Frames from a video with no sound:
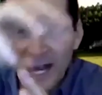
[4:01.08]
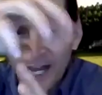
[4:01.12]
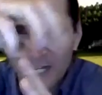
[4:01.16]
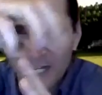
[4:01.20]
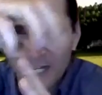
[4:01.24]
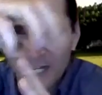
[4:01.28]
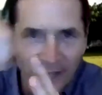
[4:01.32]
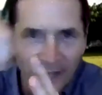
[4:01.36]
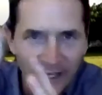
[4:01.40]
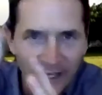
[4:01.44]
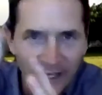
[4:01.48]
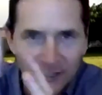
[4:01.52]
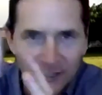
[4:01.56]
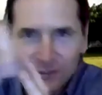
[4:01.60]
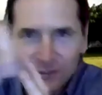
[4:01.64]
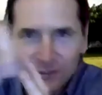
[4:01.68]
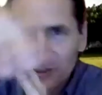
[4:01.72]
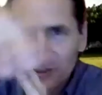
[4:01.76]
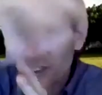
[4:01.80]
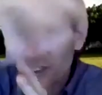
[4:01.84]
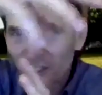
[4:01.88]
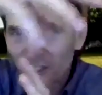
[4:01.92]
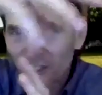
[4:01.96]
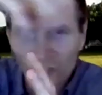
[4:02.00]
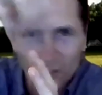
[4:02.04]
of energy
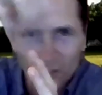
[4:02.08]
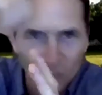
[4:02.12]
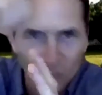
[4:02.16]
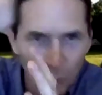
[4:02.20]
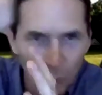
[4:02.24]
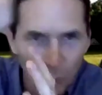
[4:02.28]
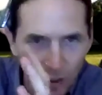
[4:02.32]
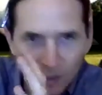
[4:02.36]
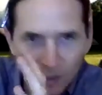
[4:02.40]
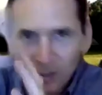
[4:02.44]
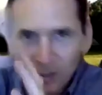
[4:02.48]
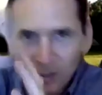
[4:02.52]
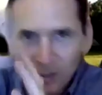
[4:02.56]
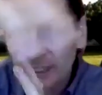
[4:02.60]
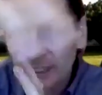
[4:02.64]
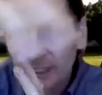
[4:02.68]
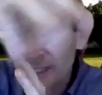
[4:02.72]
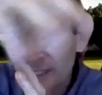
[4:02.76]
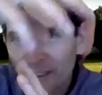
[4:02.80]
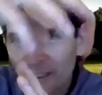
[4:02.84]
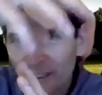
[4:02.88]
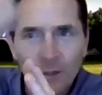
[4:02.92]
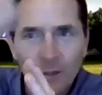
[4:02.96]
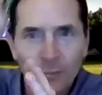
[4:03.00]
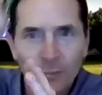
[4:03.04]
swirling
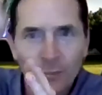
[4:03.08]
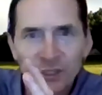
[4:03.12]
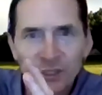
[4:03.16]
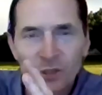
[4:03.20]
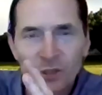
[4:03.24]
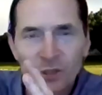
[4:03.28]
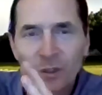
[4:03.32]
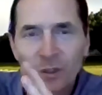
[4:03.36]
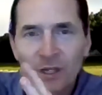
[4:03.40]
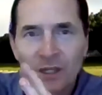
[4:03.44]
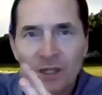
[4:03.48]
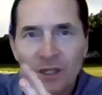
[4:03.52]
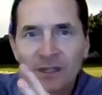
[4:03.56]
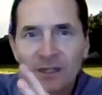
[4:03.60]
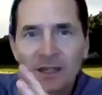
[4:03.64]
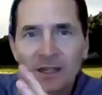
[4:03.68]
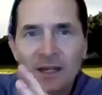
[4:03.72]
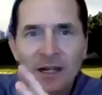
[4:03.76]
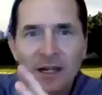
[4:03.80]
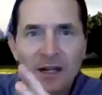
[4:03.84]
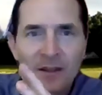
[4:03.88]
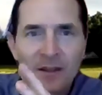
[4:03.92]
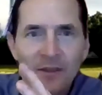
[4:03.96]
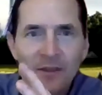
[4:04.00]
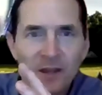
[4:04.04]
between
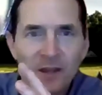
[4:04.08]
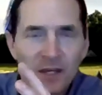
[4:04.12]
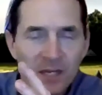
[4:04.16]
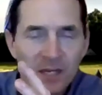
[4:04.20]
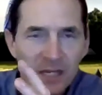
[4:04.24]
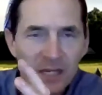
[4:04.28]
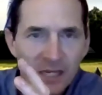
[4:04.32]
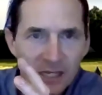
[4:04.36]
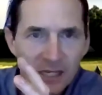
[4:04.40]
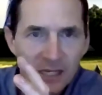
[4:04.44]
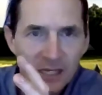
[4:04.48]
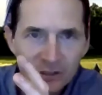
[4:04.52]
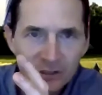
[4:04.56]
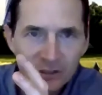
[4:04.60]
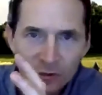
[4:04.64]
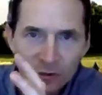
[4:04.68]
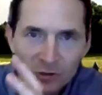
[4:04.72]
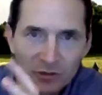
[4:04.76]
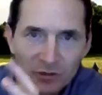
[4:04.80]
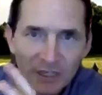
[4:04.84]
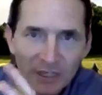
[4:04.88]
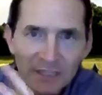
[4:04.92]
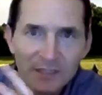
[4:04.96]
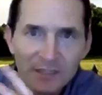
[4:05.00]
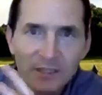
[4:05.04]
the need to
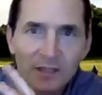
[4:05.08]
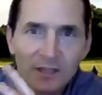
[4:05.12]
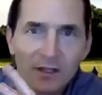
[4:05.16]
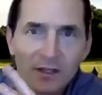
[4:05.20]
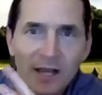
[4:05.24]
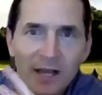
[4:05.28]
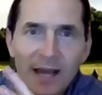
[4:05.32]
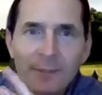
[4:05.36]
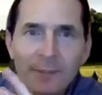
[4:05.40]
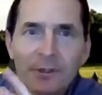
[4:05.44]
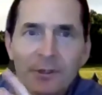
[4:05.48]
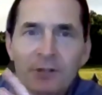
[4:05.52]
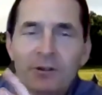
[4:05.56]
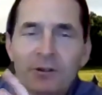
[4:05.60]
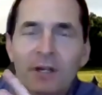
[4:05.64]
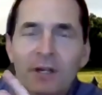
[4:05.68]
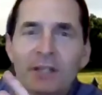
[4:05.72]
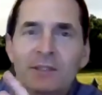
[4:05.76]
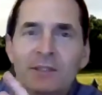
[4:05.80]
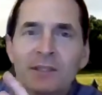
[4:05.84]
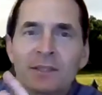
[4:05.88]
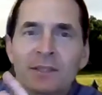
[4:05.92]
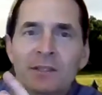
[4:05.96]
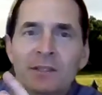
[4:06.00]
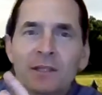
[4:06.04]
address the climate
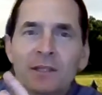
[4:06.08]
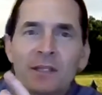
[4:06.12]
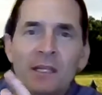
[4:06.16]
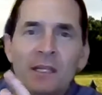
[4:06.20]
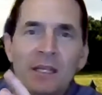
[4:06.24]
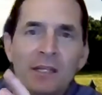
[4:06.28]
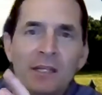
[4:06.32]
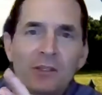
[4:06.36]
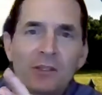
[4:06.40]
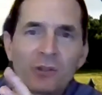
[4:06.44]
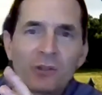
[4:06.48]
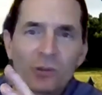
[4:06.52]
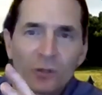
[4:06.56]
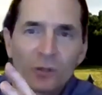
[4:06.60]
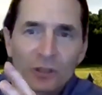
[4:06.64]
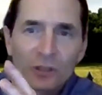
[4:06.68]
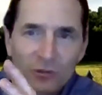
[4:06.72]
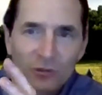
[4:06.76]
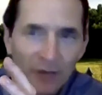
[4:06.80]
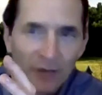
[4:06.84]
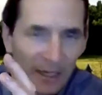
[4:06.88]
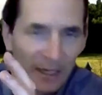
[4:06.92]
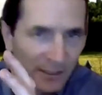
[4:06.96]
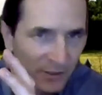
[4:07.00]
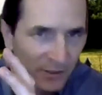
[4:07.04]
crisis, the need to
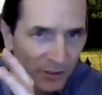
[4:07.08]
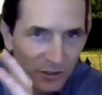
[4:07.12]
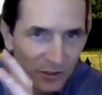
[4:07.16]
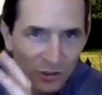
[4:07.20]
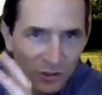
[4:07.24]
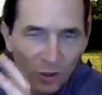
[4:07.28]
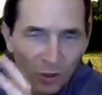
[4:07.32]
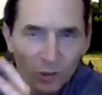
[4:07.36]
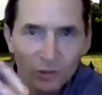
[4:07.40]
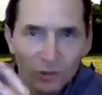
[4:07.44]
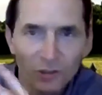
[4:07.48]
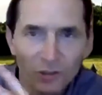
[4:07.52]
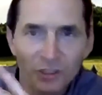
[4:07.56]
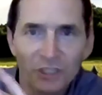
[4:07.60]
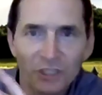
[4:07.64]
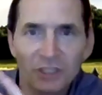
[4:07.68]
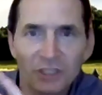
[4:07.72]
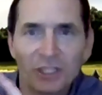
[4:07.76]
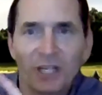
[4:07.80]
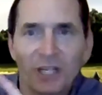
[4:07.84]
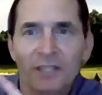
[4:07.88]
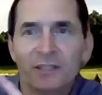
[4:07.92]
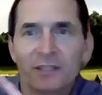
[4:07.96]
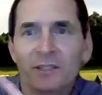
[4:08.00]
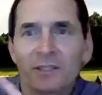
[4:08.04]
address the social
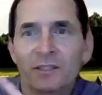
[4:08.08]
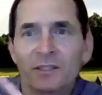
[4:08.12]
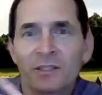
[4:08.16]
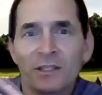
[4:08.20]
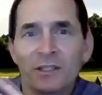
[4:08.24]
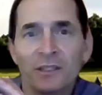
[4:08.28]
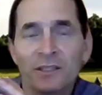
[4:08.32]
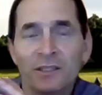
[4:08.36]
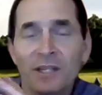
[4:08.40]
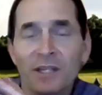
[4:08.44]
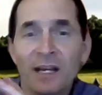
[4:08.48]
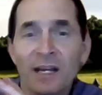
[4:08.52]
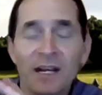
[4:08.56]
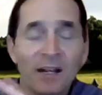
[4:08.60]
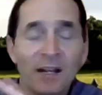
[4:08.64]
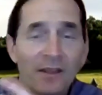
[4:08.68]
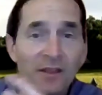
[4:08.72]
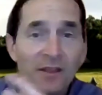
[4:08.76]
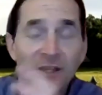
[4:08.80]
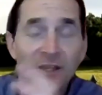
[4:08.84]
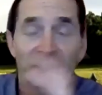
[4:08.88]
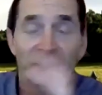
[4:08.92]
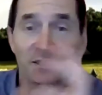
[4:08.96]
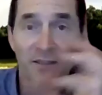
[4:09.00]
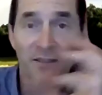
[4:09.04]
injustices,
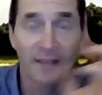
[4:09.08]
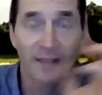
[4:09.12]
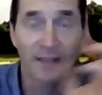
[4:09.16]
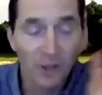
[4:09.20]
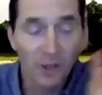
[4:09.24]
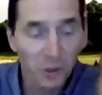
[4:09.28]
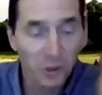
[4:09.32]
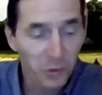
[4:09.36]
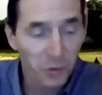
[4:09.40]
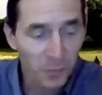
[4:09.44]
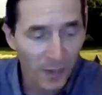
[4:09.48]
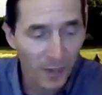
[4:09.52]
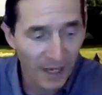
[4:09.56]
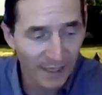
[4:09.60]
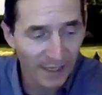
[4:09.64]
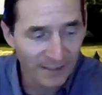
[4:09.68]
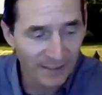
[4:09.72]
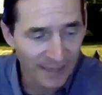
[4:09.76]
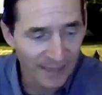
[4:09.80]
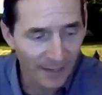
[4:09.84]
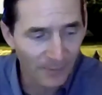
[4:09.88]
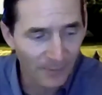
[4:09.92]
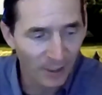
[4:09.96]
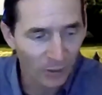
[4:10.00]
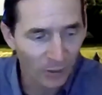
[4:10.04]
this health
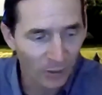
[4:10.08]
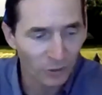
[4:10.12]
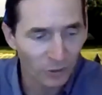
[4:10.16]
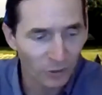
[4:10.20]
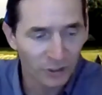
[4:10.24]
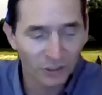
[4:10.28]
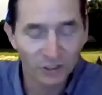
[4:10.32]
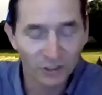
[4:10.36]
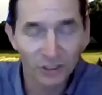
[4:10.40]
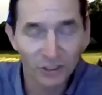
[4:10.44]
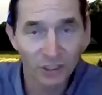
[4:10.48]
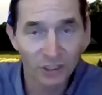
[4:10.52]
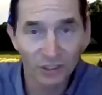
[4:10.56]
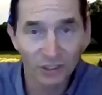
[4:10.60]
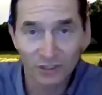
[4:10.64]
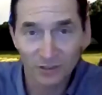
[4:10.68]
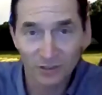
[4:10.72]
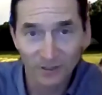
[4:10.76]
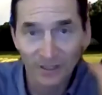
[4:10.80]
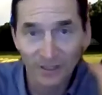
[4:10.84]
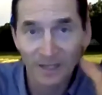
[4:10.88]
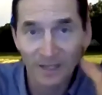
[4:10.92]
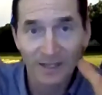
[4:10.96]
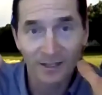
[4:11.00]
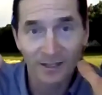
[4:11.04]
pandemic, which is just
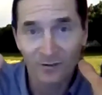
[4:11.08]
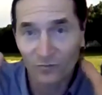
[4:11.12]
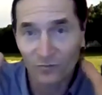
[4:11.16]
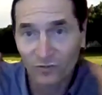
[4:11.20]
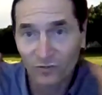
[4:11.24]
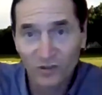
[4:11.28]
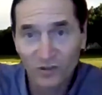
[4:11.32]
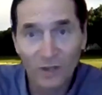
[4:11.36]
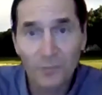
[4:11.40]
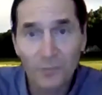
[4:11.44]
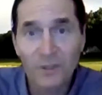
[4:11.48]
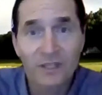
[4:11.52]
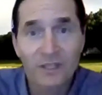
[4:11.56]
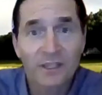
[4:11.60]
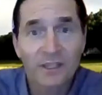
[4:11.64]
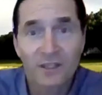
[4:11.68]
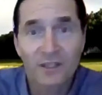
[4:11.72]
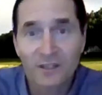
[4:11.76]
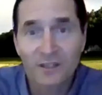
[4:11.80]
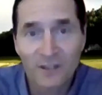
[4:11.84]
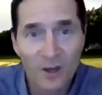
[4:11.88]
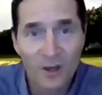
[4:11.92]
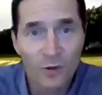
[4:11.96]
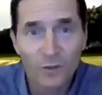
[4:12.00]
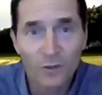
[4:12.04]
something that
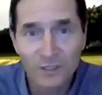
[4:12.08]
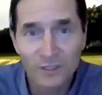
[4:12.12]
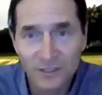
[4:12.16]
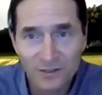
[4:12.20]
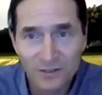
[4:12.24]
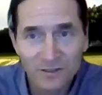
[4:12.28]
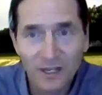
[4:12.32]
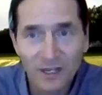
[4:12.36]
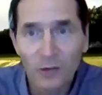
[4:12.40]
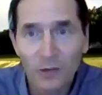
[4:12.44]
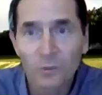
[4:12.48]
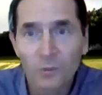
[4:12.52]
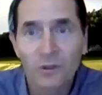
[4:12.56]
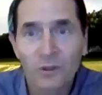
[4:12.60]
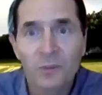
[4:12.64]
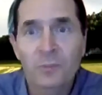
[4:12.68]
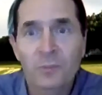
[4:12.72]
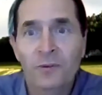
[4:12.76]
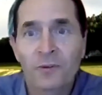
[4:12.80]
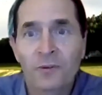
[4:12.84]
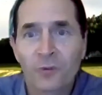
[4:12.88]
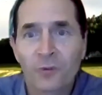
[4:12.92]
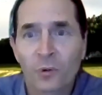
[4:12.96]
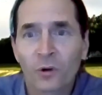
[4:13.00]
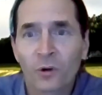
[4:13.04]
no one's dealt with
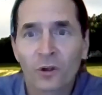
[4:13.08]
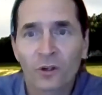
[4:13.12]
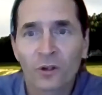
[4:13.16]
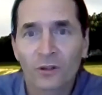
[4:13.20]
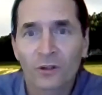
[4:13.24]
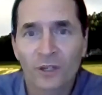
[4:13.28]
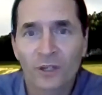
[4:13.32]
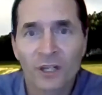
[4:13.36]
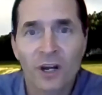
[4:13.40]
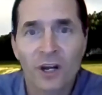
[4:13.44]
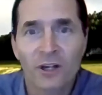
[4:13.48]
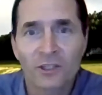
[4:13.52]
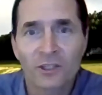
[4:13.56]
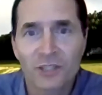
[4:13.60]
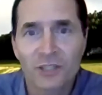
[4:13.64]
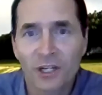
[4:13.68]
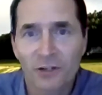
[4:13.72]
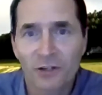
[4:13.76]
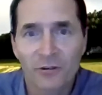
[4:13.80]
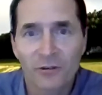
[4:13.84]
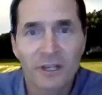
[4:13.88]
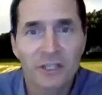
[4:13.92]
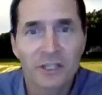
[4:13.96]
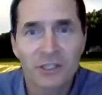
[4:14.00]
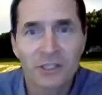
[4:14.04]
before in our
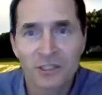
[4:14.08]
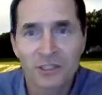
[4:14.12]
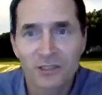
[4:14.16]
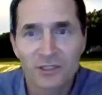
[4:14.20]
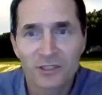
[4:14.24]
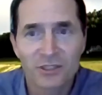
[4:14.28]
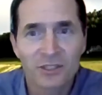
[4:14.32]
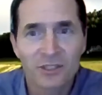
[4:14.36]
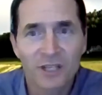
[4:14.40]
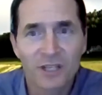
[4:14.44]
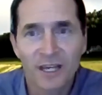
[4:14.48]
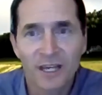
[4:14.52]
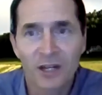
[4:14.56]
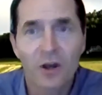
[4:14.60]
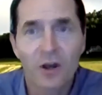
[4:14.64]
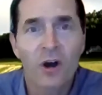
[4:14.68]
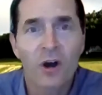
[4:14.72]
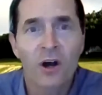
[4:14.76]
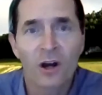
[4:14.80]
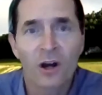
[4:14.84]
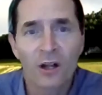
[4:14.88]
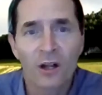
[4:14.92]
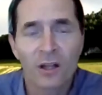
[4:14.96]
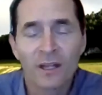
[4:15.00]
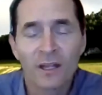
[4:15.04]
generations at
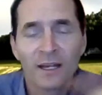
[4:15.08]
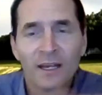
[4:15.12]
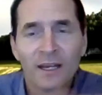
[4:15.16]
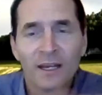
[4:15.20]
all.